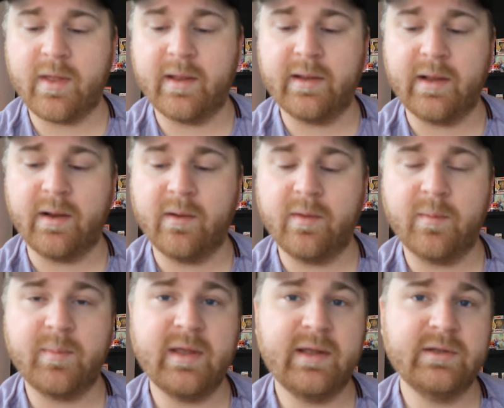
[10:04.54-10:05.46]
thing here, the
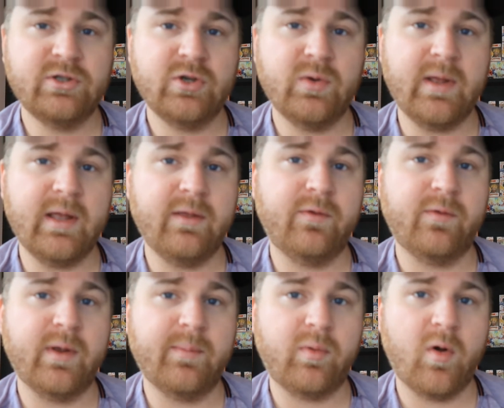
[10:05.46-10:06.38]
Pikachu
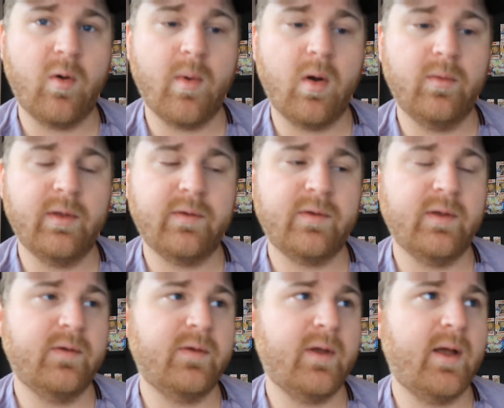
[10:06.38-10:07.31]
E3 promo. This
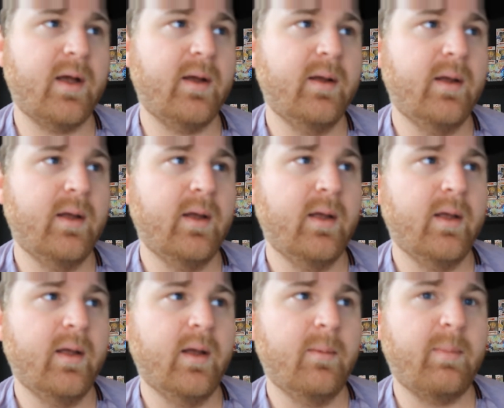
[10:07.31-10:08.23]
is
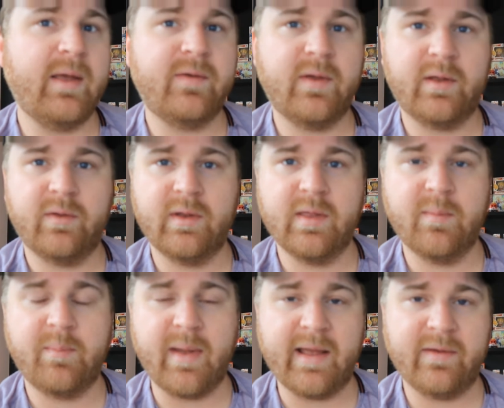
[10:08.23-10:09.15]
basically the
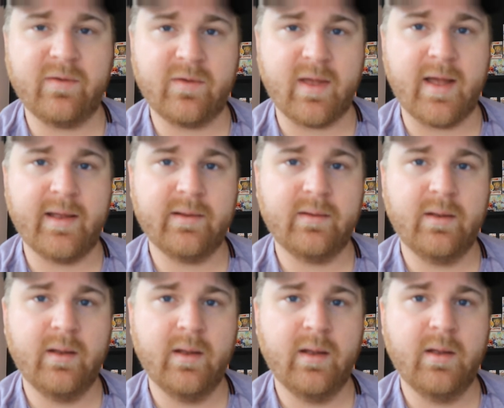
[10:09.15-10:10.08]
base set
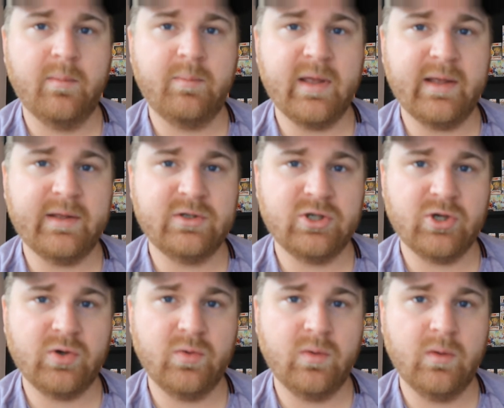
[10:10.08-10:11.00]

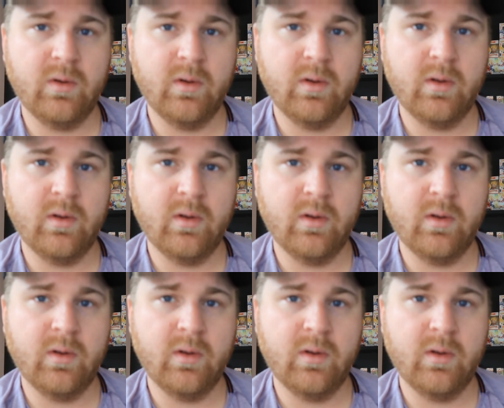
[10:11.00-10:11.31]
Pikachu